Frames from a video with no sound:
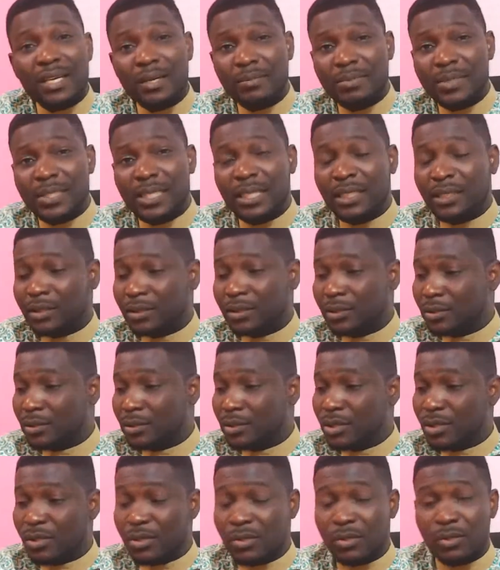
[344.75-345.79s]
obstacle
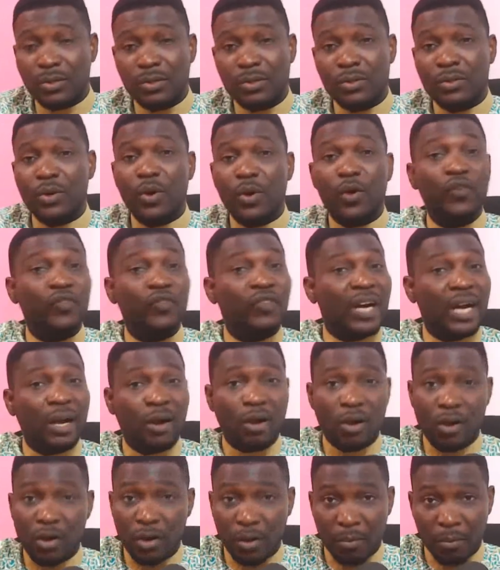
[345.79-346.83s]
to
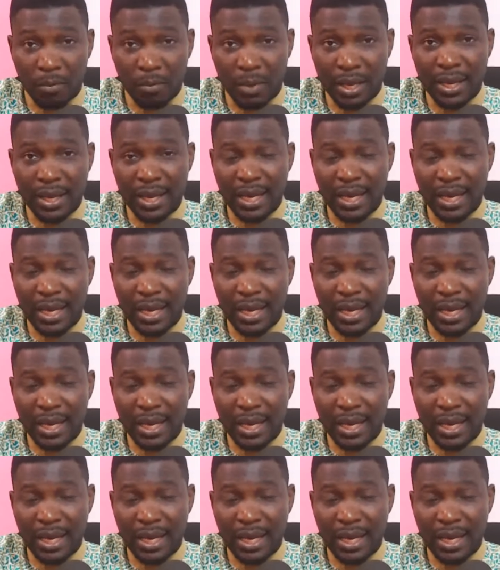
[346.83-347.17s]
overcome.